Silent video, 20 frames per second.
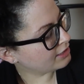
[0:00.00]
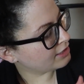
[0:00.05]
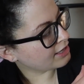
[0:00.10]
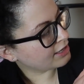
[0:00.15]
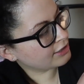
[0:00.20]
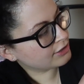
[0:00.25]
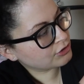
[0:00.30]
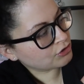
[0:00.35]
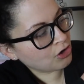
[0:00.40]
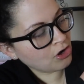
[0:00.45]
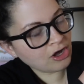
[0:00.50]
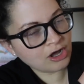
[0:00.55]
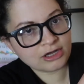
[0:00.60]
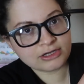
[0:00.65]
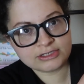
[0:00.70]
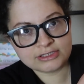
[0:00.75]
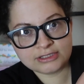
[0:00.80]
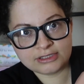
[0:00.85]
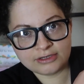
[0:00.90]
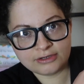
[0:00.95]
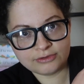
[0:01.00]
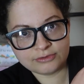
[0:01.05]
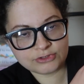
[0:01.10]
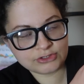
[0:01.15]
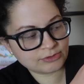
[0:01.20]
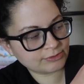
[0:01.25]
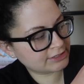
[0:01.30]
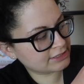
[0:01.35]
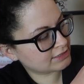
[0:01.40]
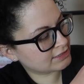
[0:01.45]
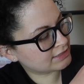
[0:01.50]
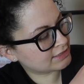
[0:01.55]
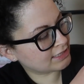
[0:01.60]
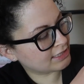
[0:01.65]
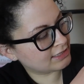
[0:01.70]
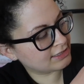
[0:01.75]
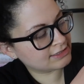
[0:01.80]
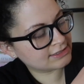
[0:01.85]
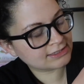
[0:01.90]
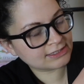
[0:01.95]
And it talks though, so it
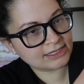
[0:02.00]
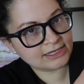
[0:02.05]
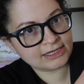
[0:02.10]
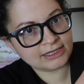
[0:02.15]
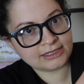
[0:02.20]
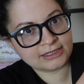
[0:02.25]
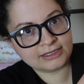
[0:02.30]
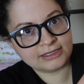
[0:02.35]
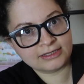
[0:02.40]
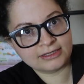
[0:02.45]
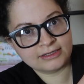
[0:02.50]
says like,